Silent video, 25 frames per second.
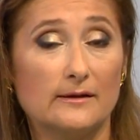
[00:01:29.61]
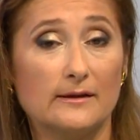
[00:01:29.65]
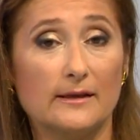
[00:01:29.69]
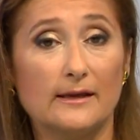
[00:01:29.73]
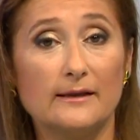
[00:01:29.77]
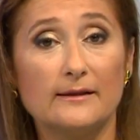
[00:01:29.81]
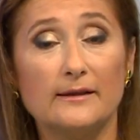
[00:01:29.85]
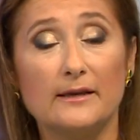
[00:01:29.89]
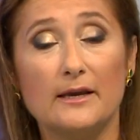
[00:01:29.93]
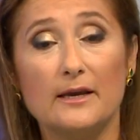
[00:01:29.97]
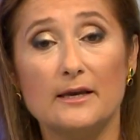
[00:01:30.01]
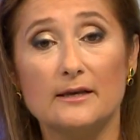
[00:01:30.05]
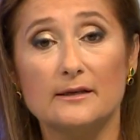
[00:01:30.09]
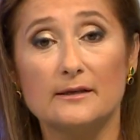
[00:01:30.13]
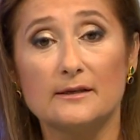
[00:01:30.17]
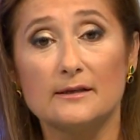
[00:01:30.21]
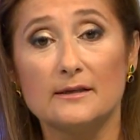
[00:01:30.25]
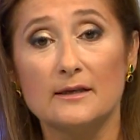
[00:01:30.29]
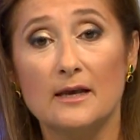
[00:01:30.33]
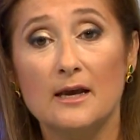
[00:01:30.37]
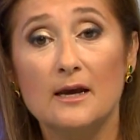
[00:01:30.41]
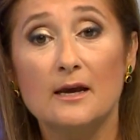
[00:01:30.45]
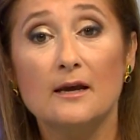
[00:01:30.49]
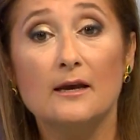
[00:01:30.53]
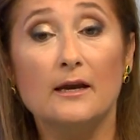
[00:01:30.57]
That is,
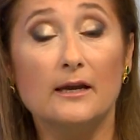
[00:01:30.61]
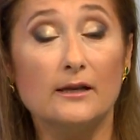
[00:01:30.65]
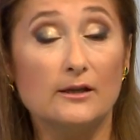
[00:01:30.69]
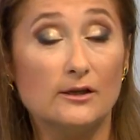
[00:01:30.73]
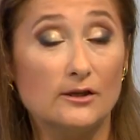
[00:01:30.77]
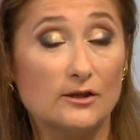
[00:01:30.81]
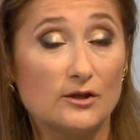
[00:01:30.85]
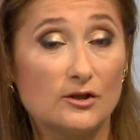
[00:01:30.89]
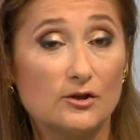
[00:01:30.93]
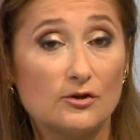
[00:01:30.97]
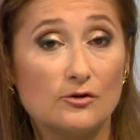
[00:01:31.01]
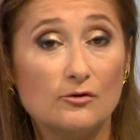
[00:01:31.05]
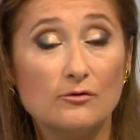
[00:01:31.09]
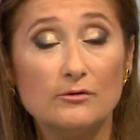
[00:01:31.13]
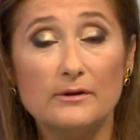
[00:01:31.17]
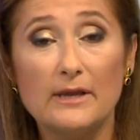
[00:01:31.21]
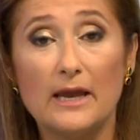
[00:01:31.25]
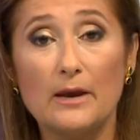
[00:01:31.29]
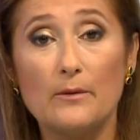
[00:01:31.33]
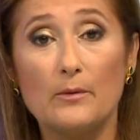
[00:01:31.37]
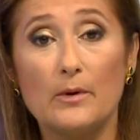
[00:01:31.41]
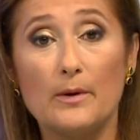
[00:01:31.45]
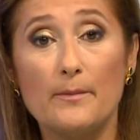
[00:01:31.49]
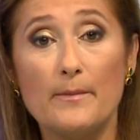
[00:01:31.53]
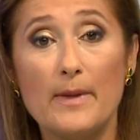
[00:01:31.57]
it is true they
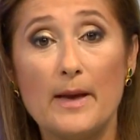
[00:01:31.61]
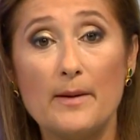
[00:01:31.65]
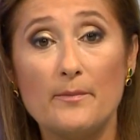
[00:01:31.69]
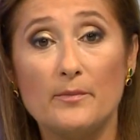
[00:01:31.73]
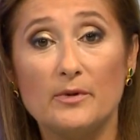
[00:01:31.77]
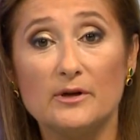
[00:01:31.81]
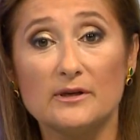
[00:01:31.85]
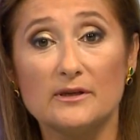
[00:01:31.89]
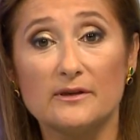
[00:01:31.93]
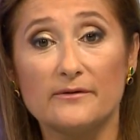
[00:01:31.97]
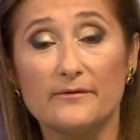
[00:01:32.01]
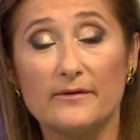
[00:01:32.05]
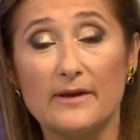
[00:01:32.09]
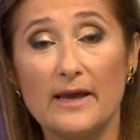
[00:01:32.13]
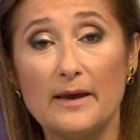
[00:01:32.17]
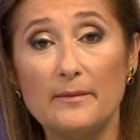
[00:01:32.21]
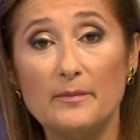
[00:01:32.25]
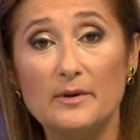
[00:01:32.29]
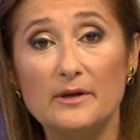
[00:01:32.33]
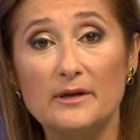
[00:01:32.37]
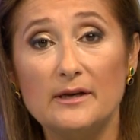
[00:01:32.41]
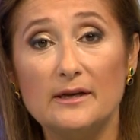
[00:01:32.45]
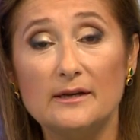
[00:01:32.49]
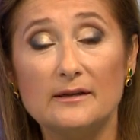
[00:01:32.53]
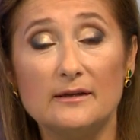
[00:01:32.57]
were members of
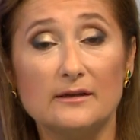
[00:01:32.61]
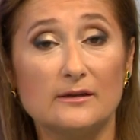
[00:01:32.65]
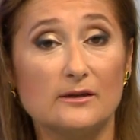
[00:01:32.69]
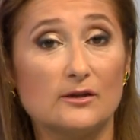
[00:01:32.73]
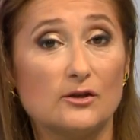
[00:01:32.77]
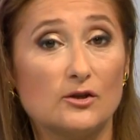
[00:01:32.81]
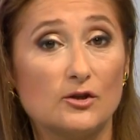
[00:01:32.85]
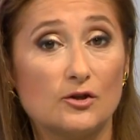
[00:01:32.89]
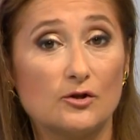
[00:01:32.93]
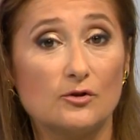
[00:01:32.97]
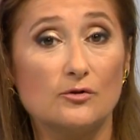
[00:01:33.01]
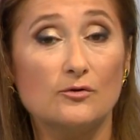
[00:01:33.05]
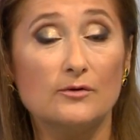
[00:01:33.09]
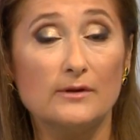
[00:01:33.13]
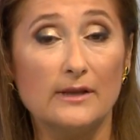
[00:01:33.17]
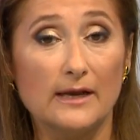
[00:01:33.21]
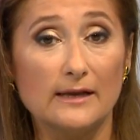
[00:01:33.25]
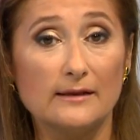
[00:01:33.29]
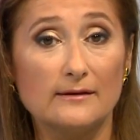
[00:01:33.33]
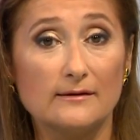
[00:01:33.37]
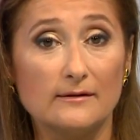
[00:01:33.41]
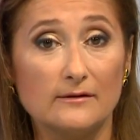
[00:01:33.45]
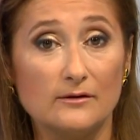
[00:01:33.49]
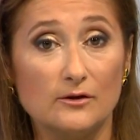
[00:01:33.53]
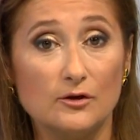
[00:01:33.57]
cabinet. It is true
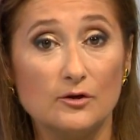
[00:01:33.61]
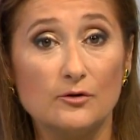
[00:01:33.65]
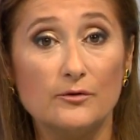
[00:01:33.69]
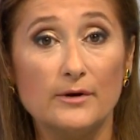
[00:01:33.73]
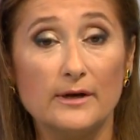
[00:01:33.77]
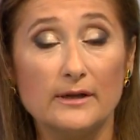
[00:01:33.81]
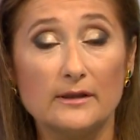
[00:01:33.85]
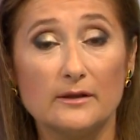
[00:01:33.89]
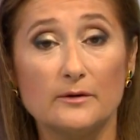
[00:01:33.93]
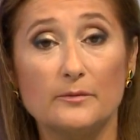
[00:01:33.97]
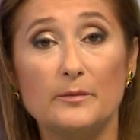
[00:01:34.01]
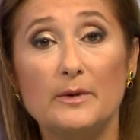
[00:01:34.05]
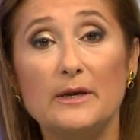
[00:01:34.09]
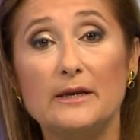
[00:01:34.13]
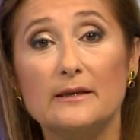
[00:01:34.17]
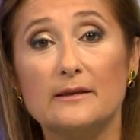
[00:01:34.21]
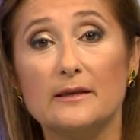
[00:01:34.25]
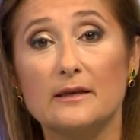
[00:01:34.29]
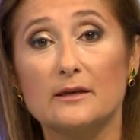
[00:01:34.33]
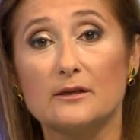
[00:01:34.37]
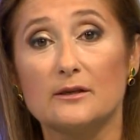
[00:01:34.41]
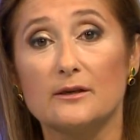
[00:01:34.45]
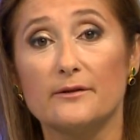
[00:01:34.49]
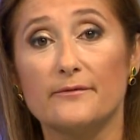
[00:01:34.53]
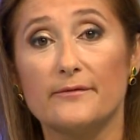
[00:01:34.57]
that during the
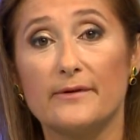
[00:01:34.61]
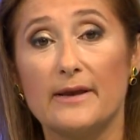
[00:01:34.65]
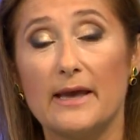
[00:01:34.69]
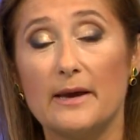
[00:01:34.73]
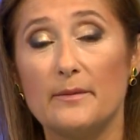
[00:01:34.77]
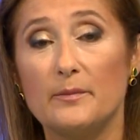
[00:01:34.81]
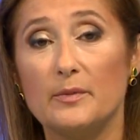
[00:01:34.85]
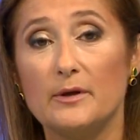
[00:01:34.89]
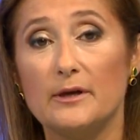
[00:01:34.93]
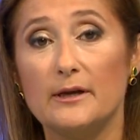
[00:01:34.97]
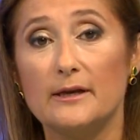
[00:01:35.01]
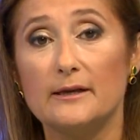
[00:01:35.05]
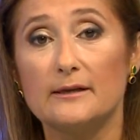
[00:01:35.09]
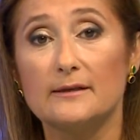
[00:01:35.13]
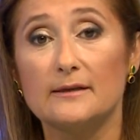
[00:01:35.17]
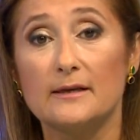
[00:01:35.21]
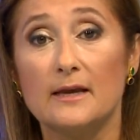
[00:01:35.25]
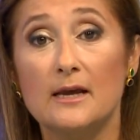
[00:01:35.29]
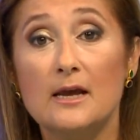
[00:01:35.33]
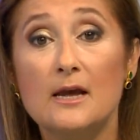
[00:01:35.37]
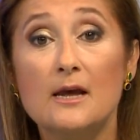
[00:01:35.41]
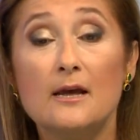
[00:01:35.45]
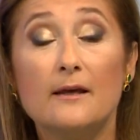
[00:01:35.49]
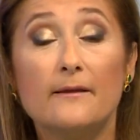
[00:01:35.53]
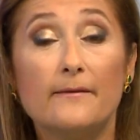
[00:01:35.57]
meetings of cabinet,
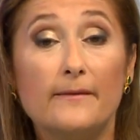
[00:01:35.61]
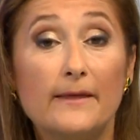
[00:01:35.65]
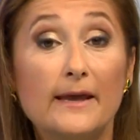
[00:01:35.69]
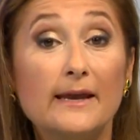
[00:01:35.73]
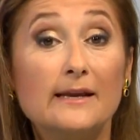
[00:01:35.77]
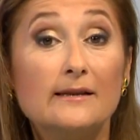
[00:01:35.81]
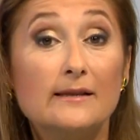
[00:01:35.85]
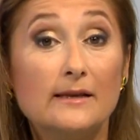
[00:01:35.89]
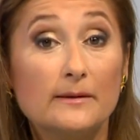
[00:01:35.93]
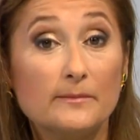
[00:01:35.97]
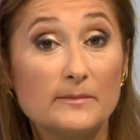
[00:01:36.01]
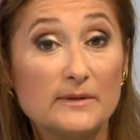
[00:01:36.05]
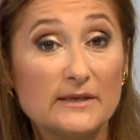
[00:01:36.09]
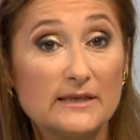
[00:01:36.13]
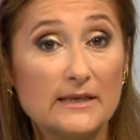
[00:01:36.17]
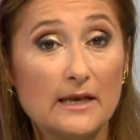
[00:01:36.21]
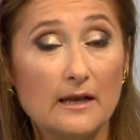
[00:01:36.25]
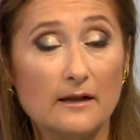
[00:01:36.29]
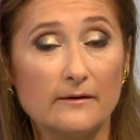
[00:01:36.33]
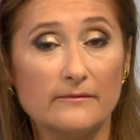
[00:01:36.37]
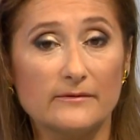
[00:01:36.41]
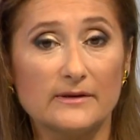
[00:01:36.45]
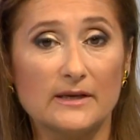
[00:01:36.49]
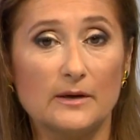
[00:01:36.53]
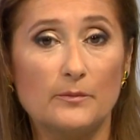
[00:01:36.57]
they
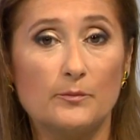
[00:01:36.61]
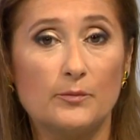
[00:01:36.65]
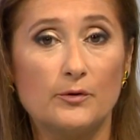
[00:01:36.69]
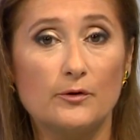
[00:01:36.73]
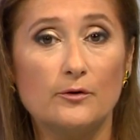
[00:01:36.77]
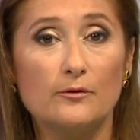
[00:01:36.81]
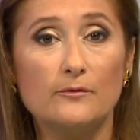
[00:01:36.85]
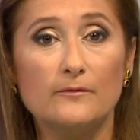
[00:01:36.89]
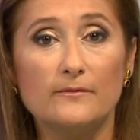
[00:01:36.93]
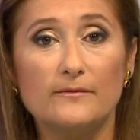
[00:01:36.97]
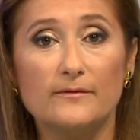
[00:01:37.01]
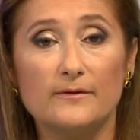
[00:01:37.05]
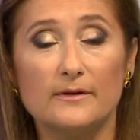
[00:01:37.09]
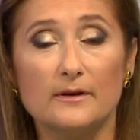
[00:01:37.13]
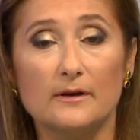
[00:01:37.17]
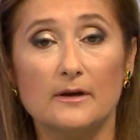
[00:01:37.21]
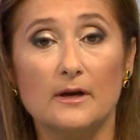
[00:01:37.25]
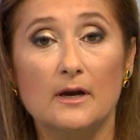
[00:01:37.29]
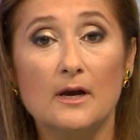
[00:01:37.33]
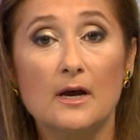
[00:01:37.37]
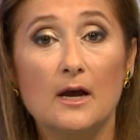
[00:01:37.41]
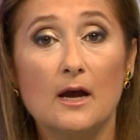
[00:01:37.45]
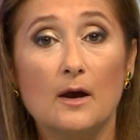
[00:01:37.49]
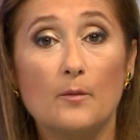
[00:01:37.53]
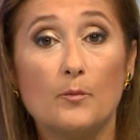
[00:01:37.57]
themselves approved
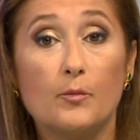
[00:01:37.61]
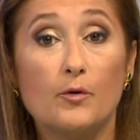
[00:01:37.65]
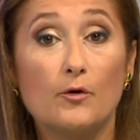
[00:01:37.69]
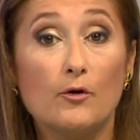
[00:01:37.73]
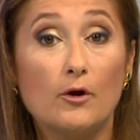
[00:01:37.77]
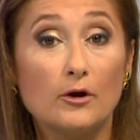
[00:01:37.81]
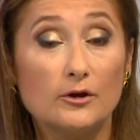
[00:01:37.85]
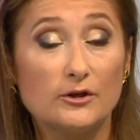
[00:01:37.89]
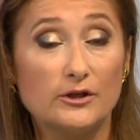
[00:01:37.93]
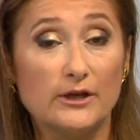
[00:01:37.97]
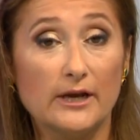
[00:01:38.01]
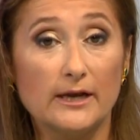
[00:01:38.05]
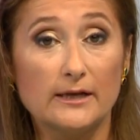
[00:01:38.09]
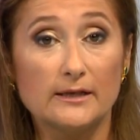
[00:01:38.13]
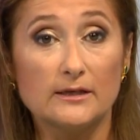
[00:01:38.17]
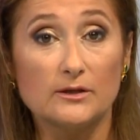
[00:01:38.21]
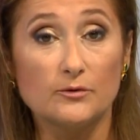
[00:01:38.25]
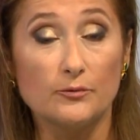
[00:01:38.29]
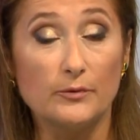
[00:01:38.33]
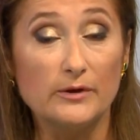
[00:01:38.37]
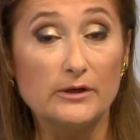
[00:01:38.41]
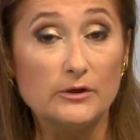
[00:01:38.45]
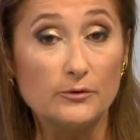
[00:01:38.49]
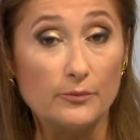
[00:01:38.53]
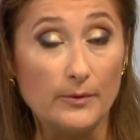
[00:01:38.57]
projects
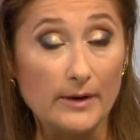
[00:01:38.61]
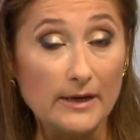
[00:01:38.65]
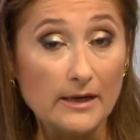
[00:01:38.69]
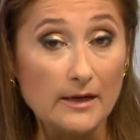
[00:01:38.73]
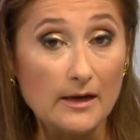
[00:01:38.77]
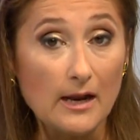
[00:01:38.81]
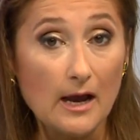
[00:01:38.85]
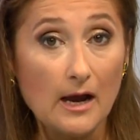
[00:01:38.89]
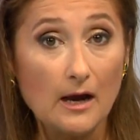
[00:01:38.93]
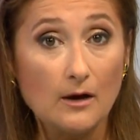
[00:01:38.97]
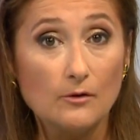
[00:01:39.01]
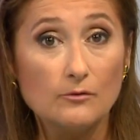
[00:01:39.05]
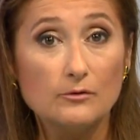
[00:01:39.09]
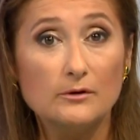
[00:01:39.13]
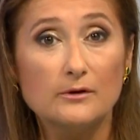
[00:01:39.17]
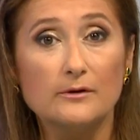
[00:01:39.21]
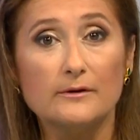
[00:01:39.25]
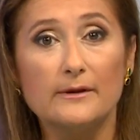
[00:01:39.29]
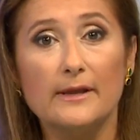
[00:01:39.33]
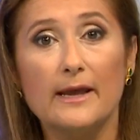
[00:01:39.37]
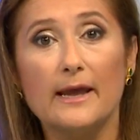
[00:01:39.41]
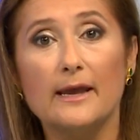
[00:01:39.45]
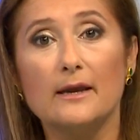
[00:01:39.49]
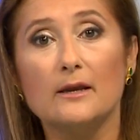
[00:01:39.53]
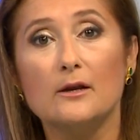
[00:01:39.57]
which we now
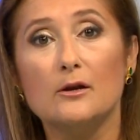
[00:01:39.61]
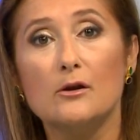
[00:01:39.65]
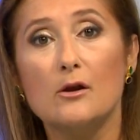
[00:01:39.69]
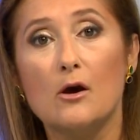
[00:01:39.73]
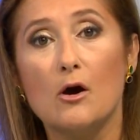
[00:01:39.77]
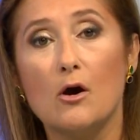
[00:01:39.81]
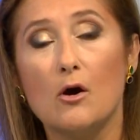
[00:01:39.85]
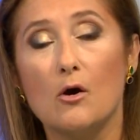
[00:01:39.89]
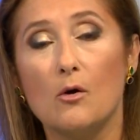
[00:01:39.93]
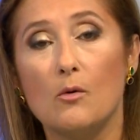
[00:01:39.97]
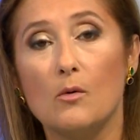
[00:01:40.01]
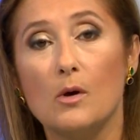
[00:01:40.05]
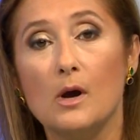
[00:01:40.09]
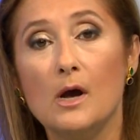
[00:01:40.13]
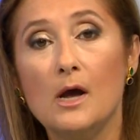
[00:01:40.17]
today know